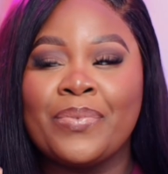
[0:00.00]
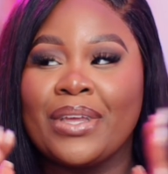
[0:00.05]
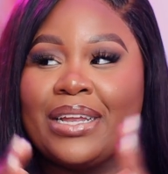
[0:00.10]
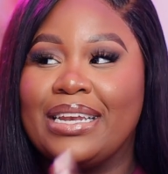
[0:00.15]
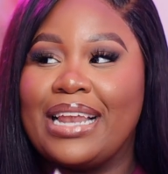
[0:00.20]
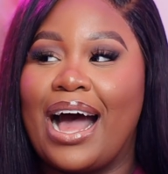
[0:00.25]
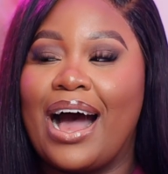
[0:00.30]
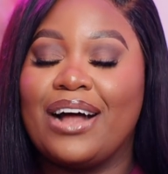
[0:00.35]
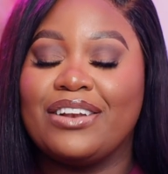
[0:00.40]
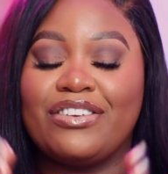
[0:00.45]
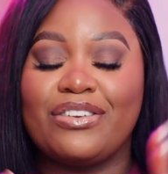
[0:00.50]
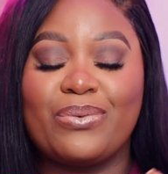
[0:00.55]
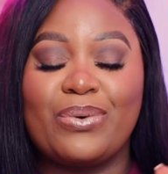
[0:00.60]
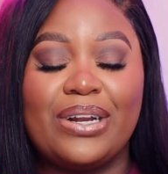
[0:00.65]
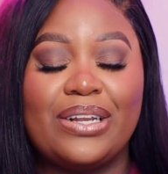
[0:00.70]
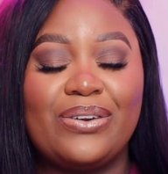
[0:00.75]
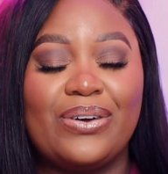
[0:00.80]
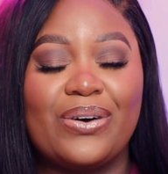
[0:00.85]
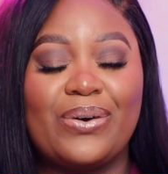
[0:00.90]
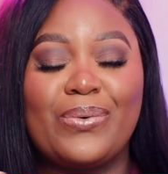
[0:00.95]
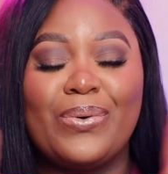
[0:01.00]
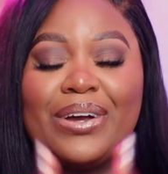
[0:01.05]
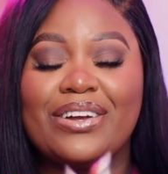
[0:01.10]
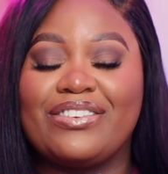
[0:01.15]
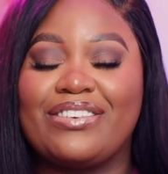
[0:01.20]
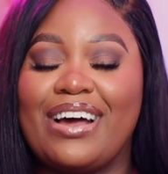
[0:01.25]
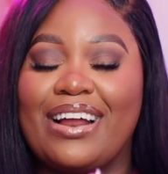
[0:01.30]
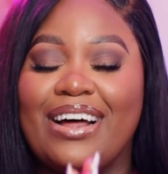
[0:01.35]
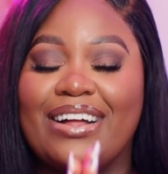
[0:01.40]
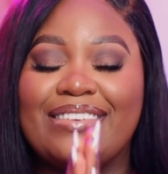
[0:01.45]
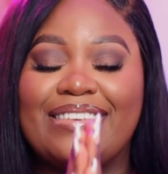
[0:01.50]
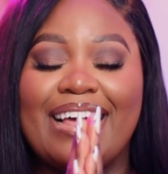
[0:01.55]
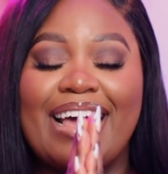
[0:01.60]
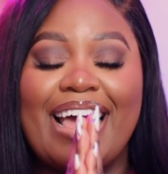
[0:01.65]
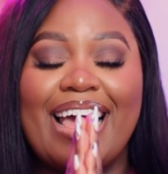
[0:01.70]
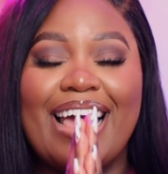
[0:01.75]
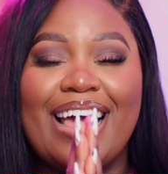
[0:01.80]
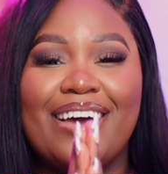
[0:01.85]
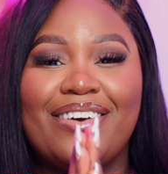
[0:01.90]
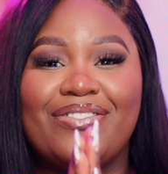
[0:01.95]
Now, I just want to do a quick shout out to
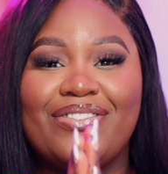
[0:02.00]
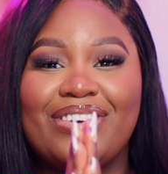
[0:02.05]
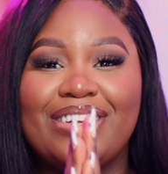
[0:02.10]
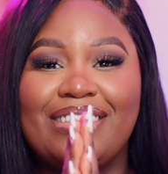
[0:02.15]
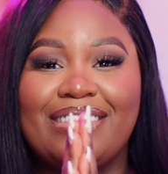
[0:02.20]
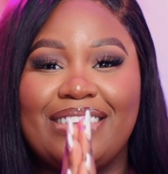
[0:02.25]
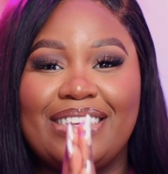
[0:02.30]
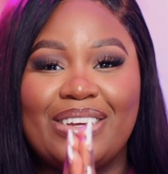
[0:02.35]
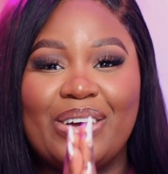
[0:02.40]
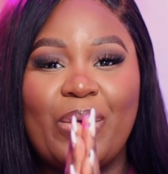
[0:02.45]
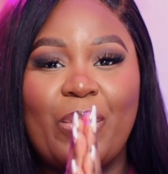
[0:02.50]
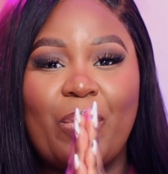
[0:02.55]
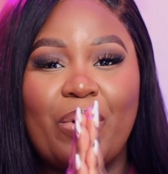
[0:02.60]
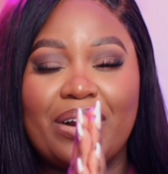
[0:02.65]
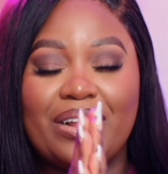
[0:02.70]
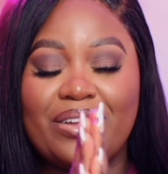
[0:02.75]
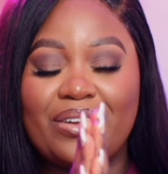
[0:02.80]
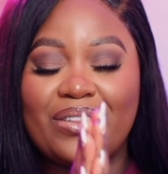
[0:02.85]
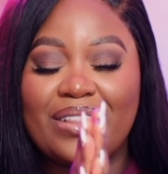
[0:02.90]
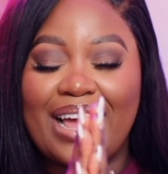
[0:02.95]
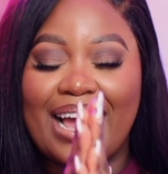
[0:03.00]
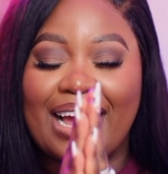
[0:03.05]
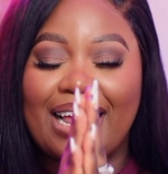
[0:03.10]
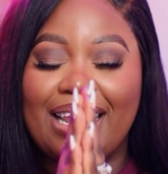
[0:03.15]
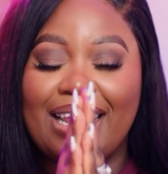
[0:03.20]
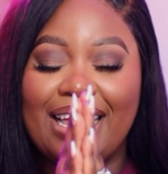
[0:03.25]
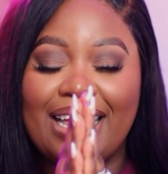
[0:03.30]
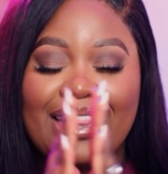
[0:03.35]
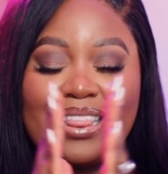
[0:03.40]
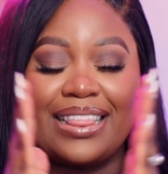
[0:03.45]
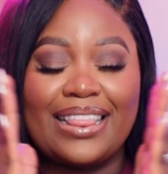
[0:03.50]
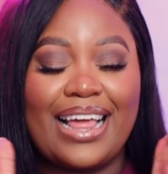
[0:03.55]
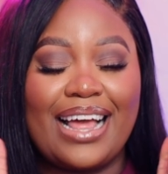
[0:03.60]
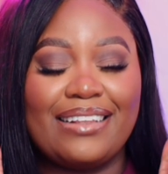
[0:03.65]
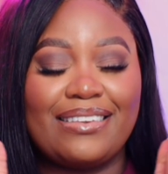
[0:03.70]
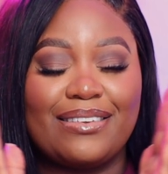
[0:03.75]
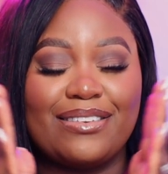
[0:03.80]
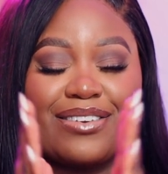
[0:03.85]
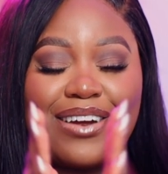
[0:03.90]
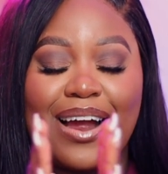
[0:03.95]
every single one of you that clicked
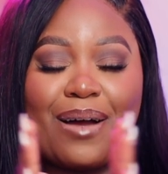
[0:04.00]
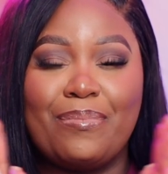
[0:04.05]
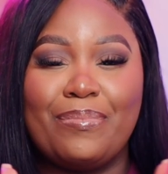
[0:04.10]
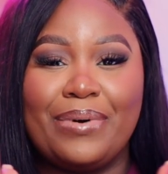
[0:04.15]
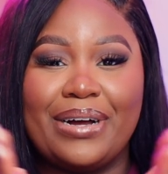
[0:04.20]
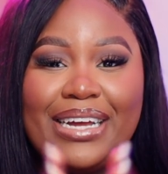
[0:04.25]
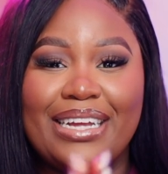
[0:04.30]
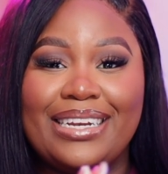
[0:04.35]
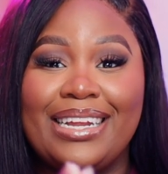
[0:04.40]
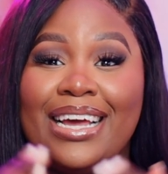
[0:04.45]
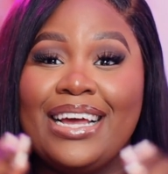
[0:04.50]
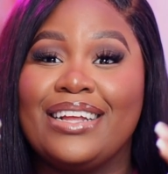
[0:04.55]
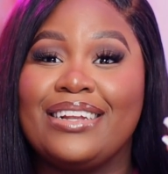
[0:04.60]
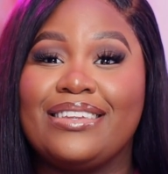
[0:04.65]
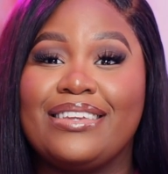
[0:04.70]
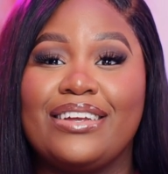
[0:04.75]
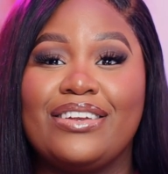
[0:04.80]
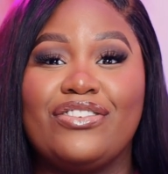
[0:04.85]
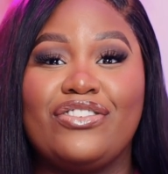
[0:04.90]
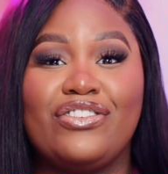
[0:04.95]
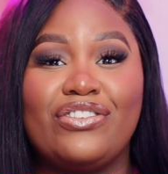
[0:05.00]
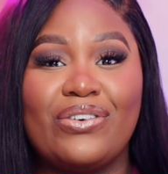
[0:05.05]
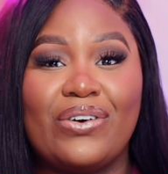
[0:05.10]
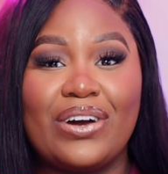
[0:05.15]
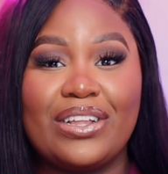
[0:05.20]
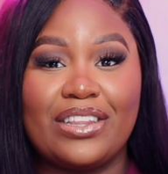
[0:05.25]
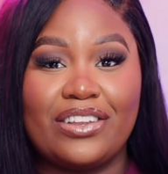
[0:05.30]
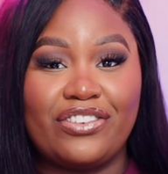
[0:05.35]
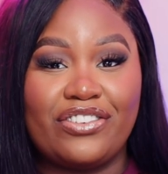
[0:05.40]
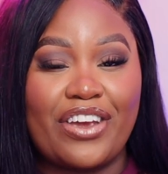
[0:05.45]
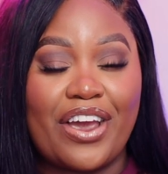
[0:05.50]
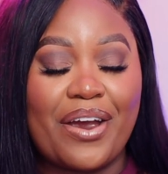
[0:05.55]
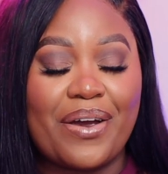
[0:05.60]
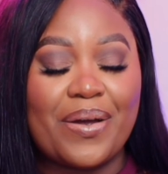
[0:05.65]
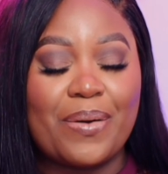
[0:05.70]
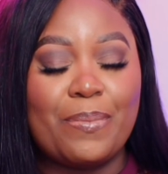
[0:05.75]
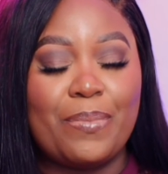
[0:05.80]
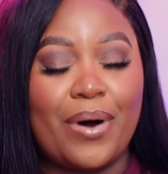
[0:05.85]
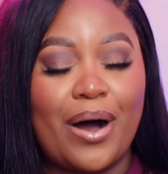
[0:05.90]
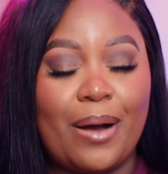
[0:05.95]
that subscribe button to join the
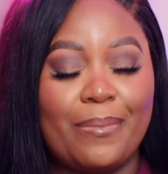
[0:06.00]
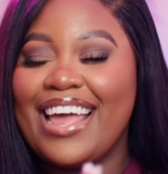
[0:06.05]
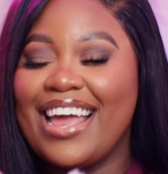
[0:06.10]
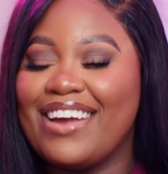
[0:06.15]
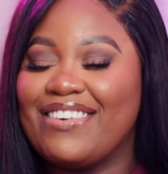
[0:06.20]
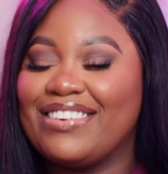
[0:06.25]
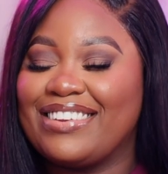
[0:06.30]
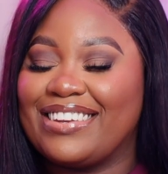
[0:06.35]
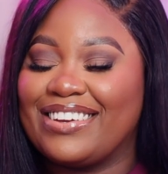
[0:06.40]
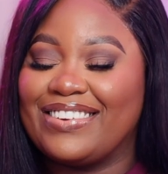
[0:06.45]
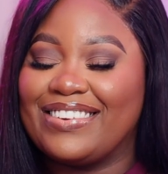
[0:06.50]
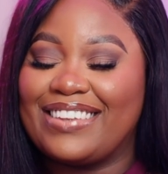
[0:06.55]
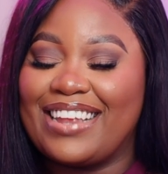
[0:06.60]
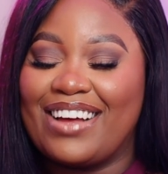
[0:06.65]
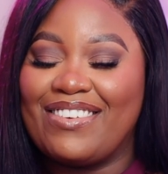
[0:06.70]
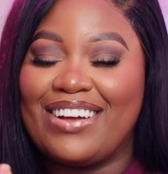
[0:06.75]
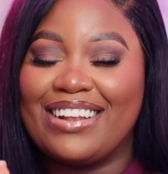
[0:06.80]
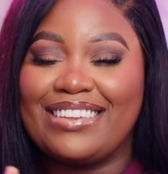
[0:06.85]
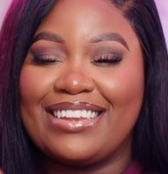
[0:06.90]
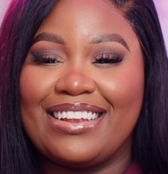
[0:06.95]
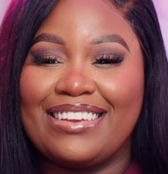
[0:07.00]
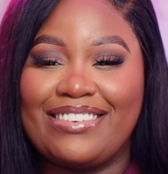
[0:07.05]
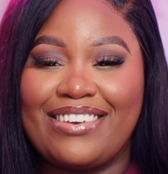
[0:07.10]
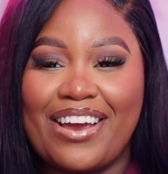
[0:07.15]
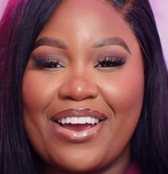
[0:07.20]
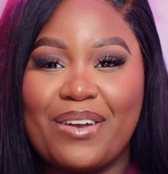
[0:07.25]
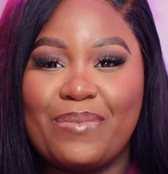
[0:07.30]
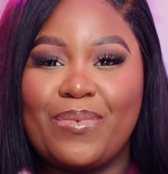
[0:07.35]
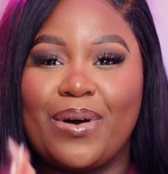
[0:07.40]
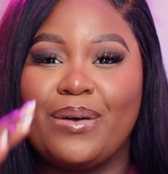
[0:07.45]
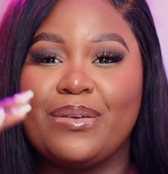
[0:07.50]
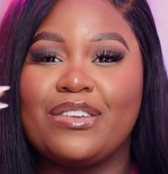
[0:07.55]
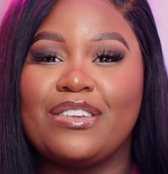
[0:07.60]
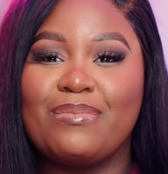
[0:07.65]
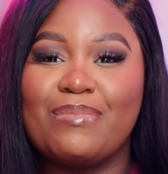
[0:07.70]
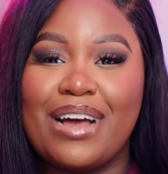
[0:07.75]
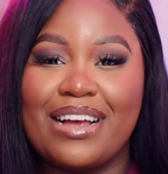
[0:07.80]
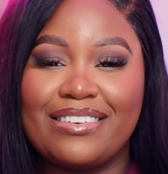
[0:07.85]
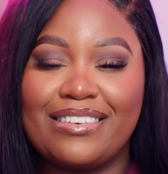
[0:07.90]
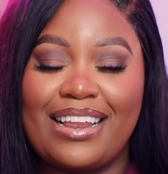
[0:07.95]
cherry bomb. Every single time I say cherry bomb,
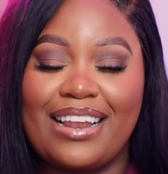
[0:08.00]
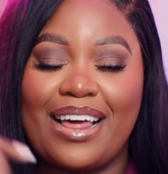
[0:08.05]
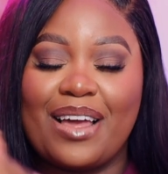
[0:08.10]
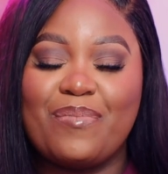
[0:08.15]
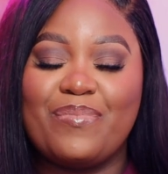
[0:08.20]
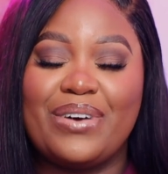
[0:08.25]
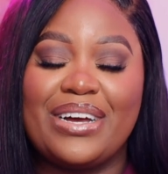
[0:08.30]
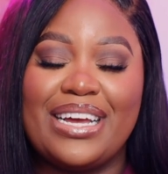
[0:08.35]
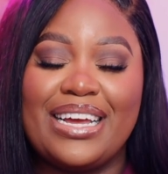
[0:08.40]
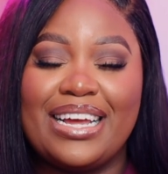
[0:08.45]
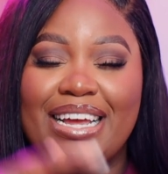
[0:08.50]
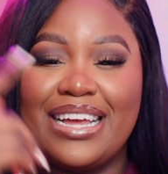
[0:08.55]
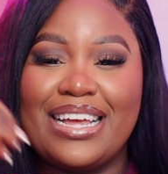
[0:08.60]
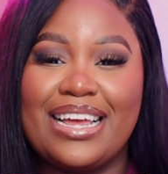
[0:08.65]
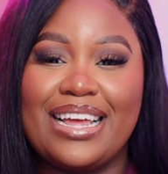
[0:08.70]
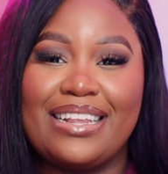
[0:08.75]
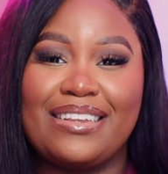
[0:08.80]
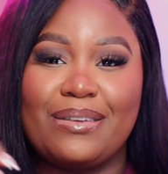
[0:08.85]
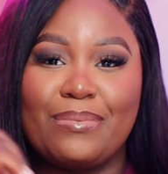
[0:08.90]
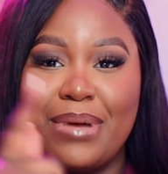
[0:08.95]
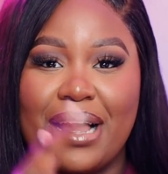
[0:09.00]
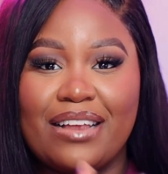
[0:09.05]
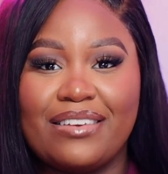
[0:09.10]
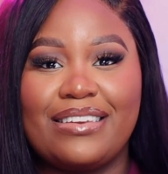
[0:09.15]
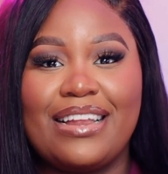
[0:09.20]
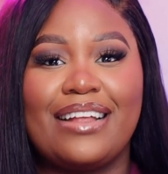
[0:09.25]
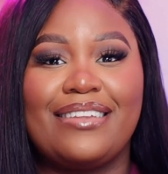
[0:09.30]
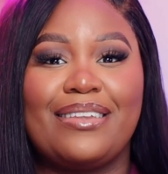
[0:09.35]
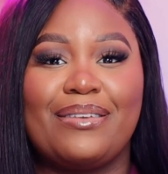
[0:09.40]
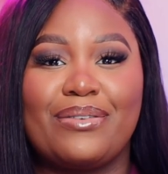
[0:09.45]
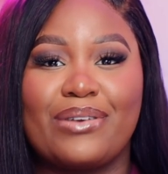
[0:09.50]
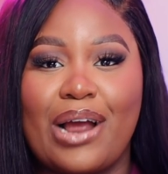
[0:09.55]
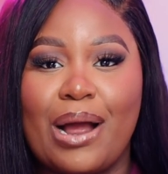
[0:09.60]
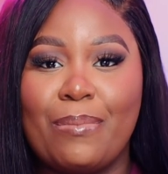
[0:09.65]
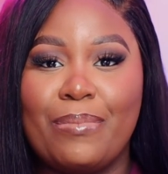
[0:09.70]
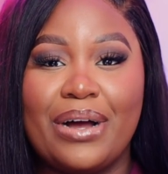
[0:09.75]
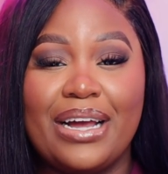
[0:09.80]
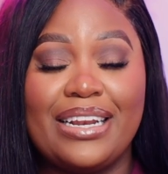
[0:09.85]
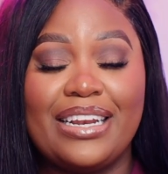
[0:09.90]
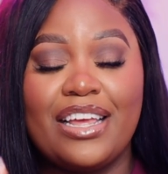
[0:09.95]
smash that like button and smash that
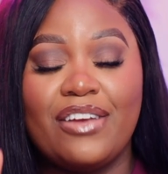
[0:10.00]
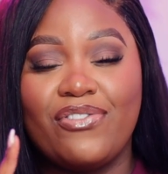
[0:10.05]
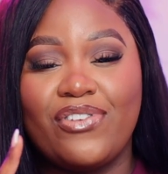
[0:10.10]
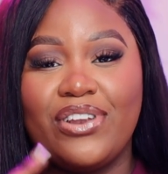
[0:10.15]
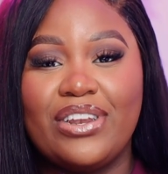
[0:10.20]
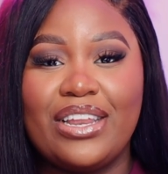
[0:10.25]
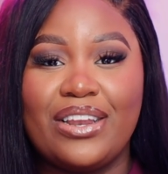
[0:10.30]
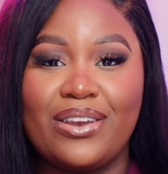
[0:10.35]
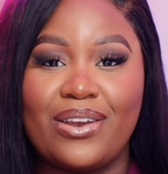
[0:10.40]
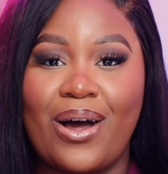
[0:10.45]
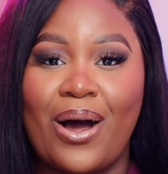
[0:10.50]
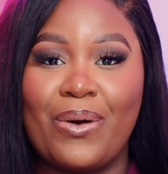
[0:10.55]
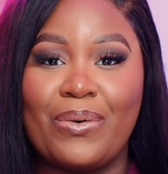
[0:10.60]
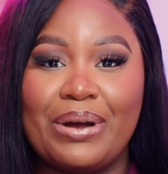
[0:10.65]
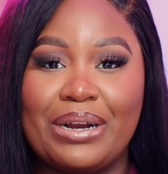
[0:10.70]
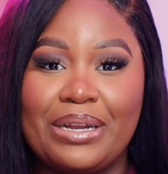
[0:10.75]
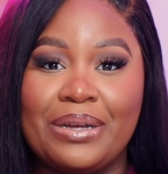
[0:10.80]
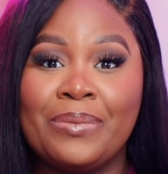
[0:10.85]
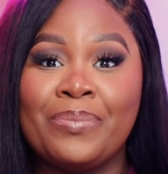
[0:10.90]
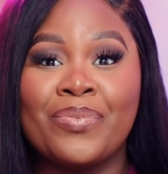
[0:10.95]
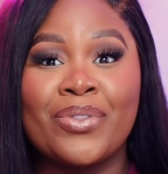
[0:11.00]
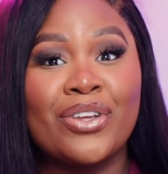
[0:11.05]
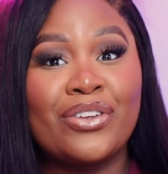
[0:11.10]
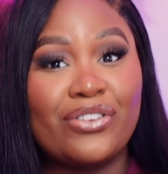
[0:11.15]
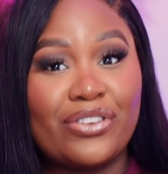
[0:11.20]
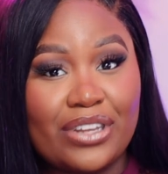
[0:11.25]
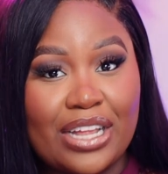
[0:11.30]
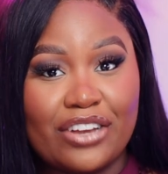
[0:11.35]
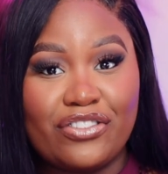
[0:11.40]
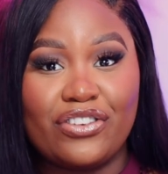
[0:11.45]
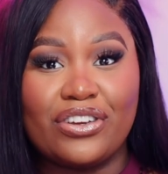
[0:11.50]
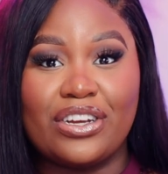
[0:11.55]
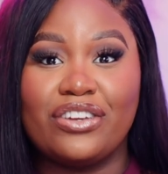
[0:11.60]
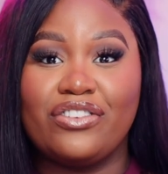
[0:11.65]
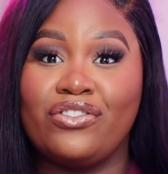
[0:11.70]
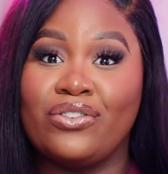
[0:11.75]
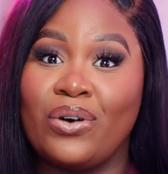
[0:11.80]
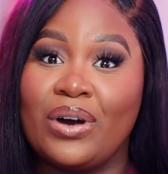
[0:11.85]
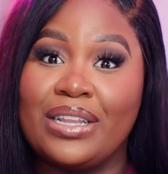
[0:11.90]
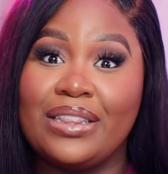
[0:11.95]
subscribe button if you didn't already so that you could
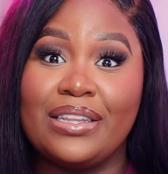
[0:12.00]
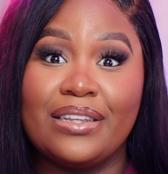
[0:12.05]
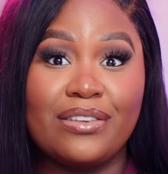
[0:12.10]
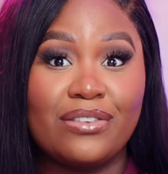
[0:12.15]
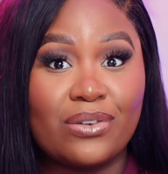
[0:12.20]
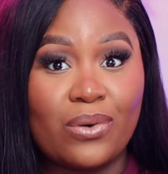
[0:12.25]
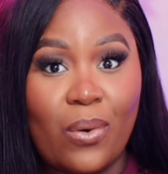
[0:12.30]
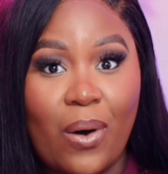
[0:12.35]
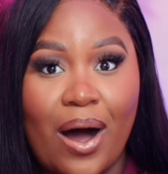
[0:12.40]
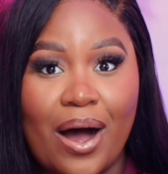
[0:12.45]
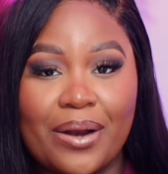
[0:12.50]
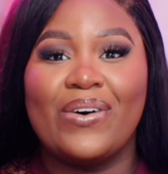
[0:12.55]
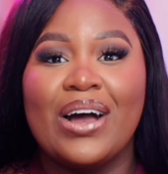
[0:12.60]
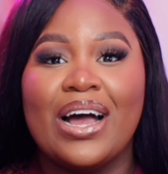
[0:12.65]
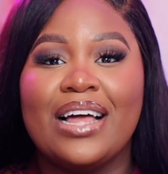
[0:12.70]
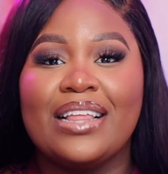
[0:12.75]
join this squad.